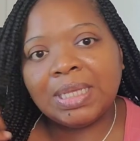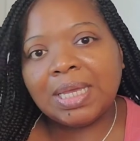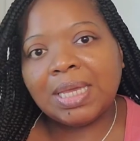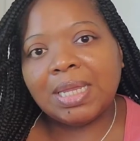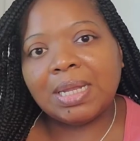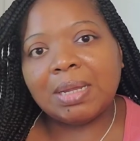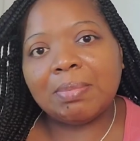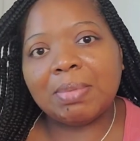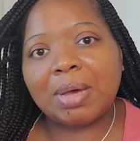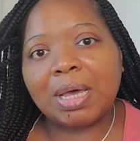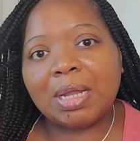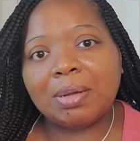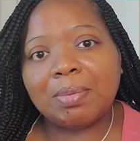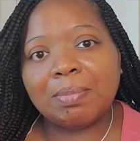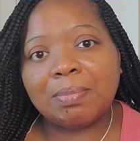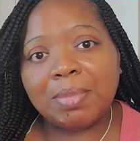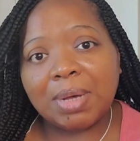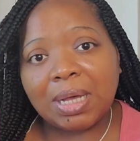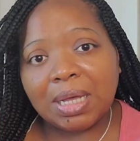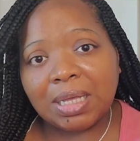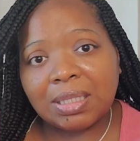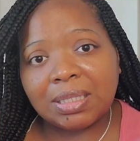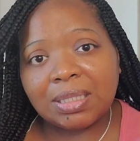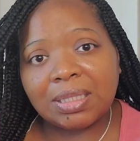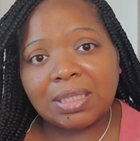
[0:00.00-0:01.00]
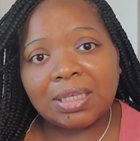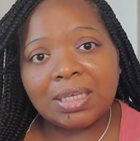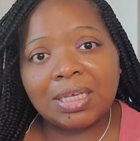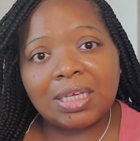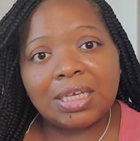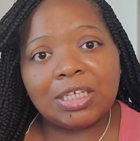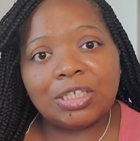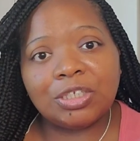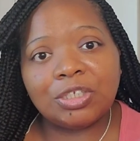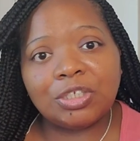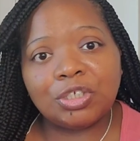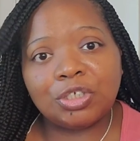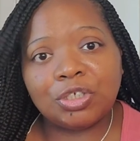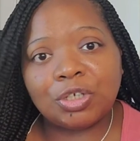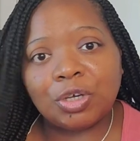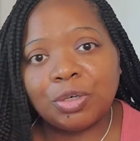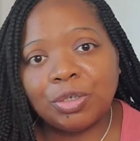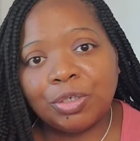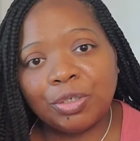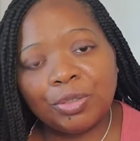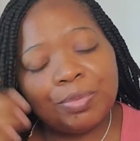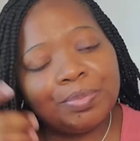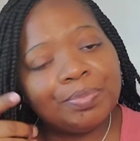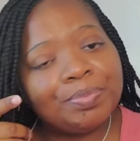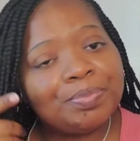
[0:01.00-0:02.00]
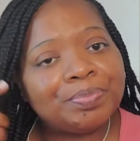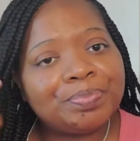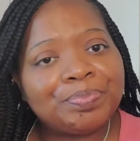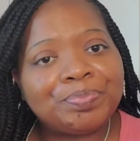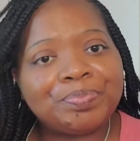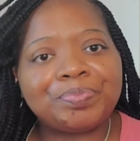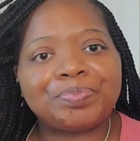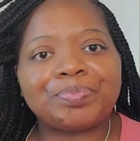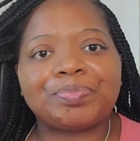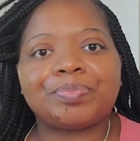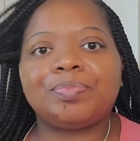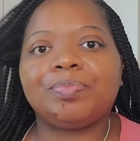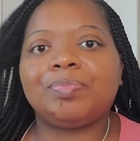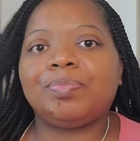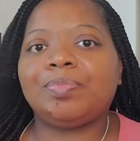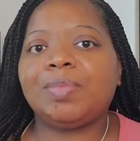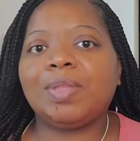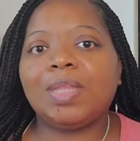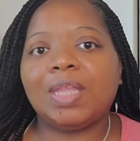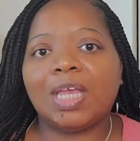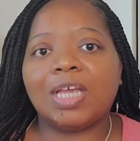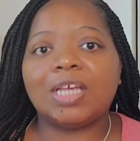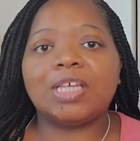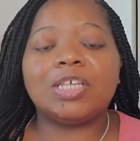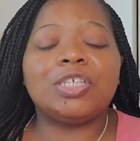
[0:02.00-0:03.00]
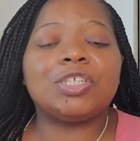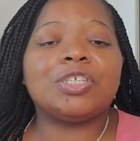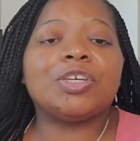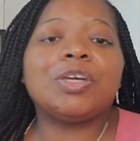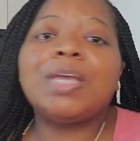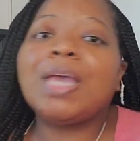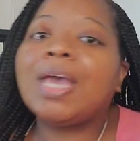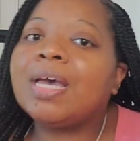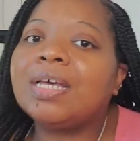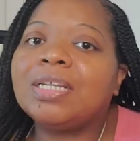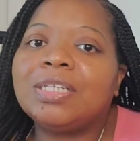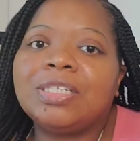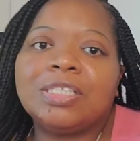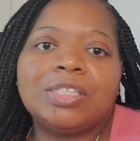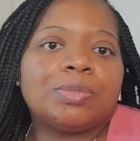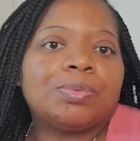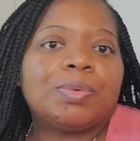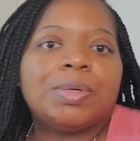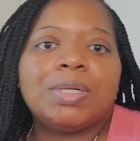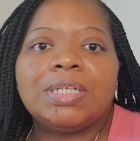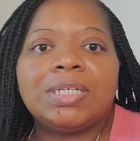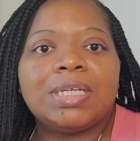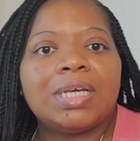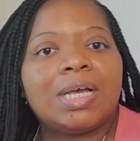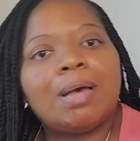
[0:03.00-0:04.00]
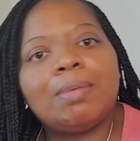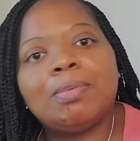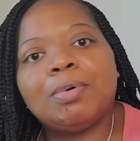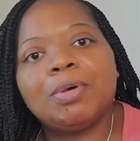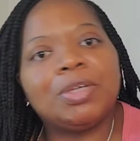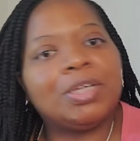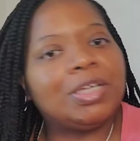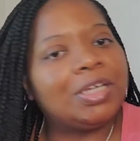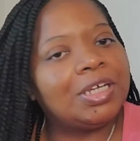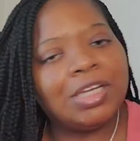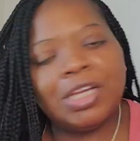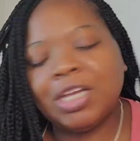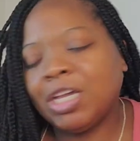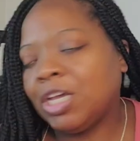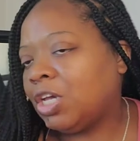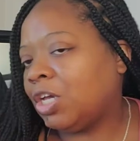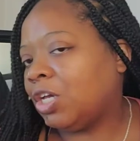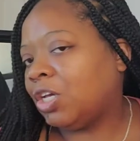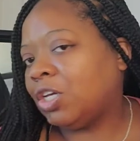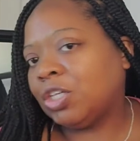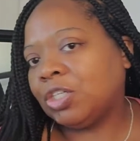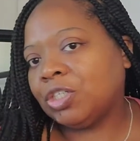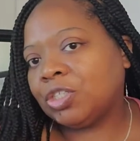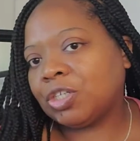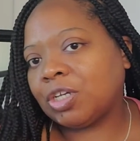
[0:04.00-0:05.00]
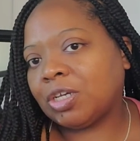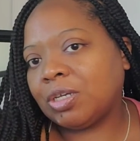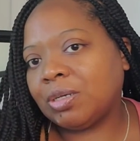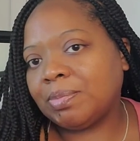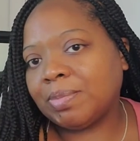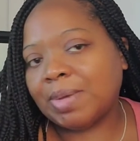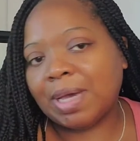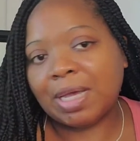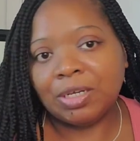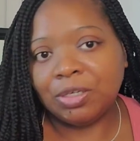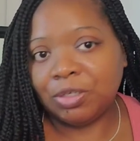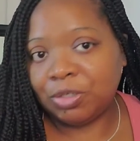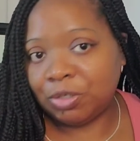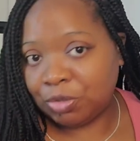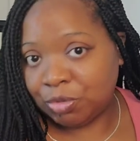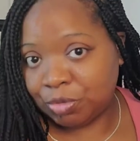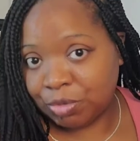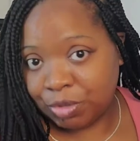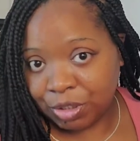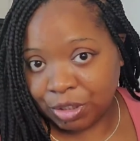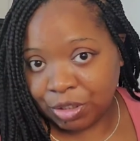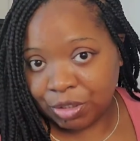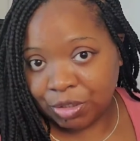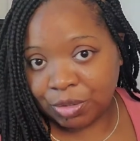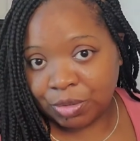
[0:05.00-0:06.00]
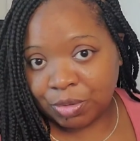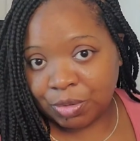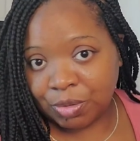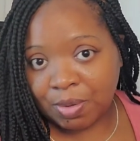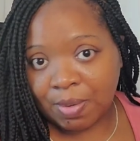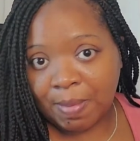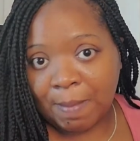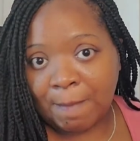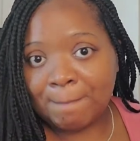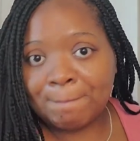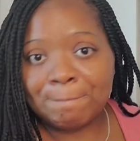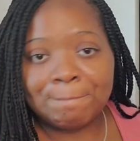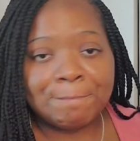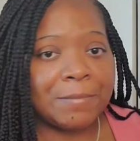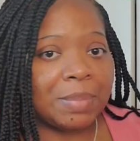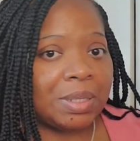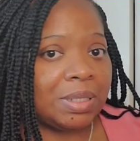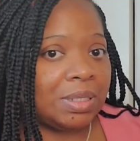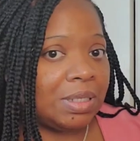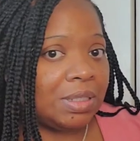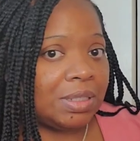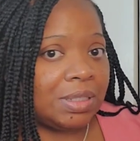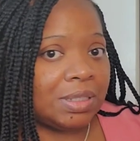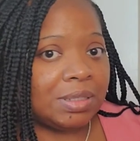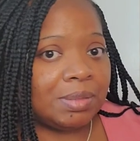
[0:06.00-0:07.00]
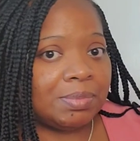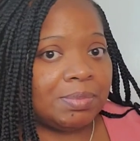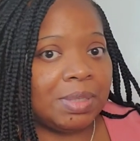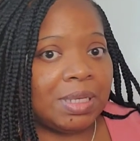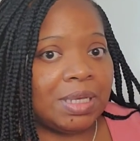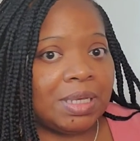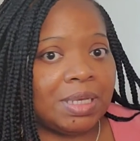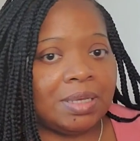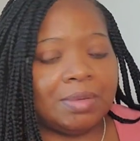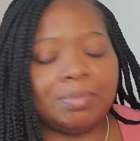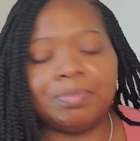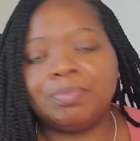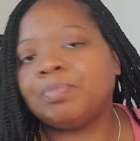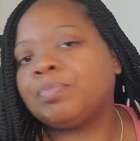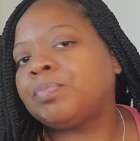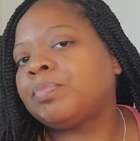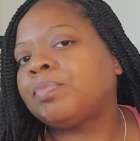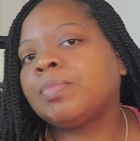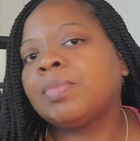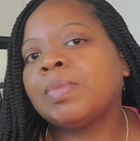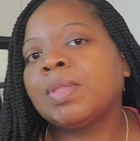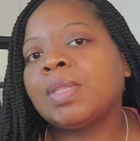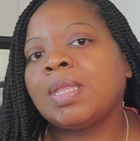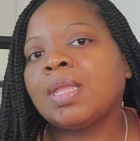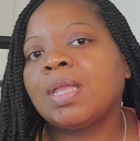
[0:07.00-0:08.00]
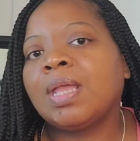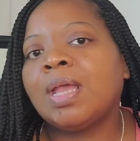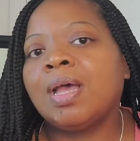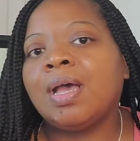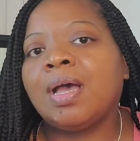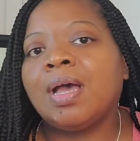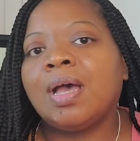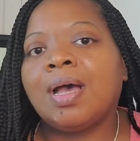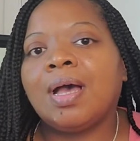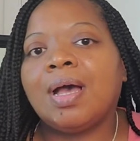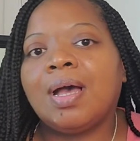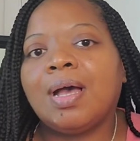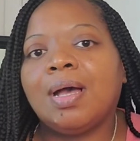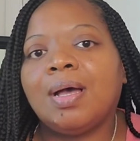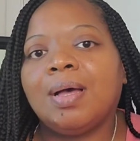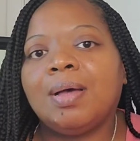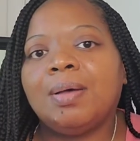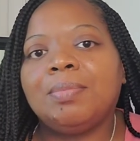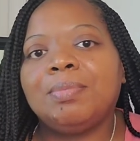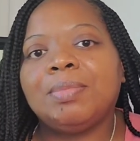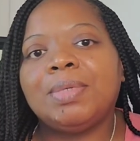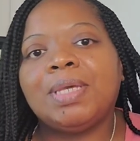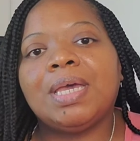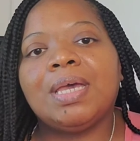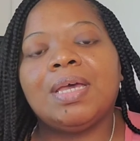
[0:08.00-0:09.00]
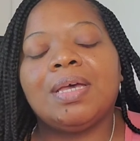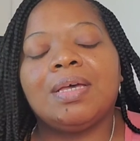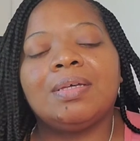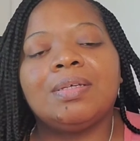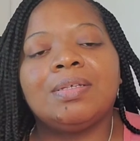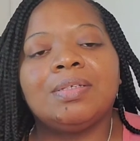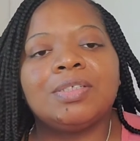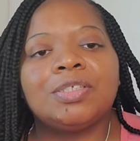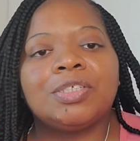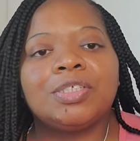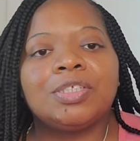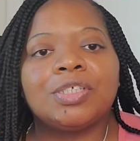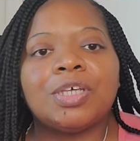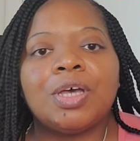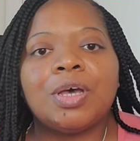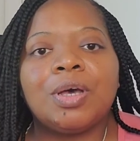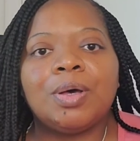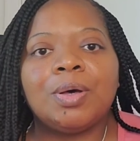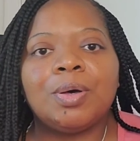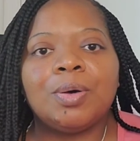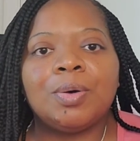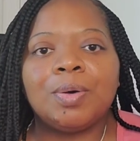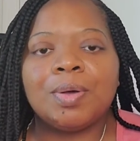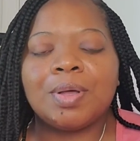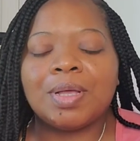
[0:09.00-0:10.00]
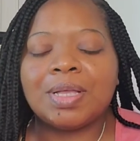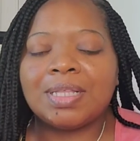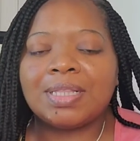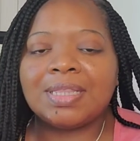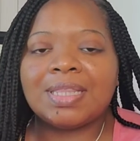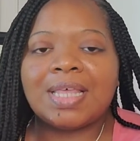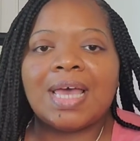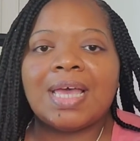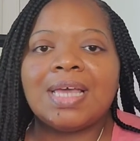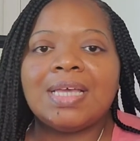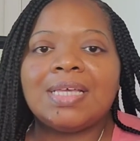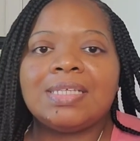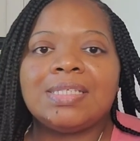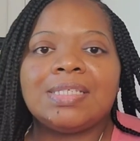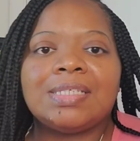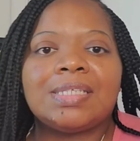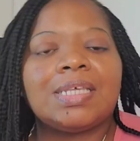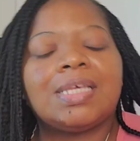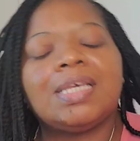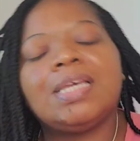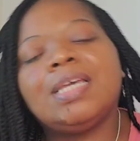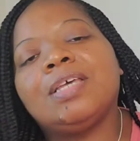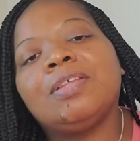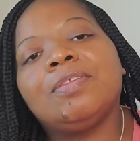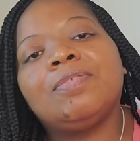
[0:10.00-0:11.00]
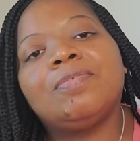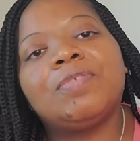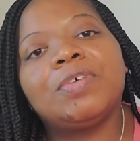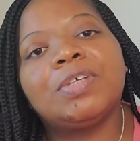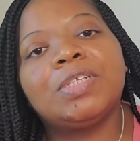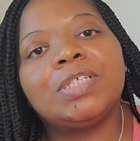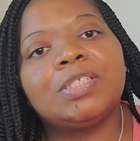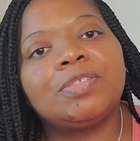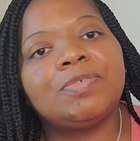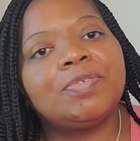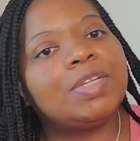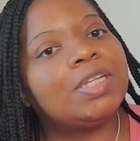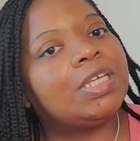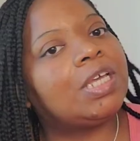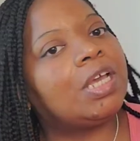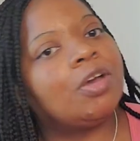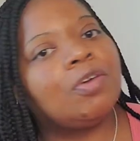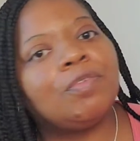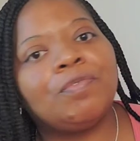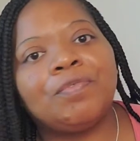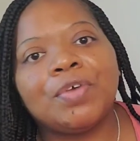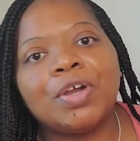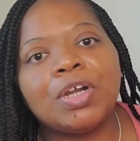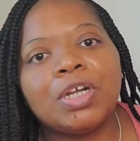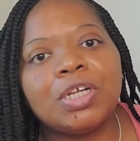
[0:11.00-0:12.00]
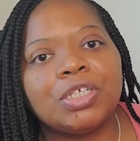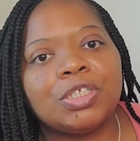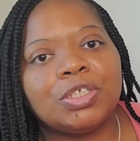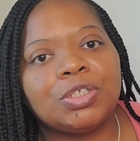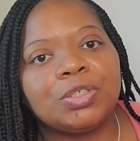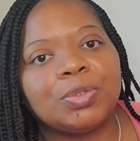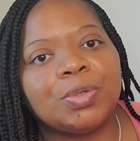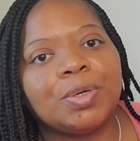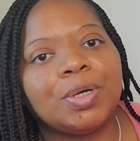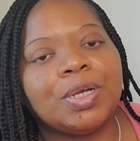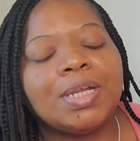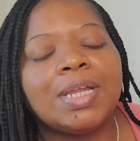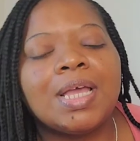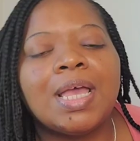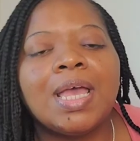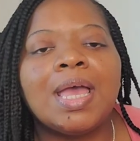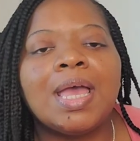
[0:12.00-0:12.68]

in about a month and show you. So yeah, I just wanted to come on here, show you my new do. This is me. Yeah, so that is it for this video, very short.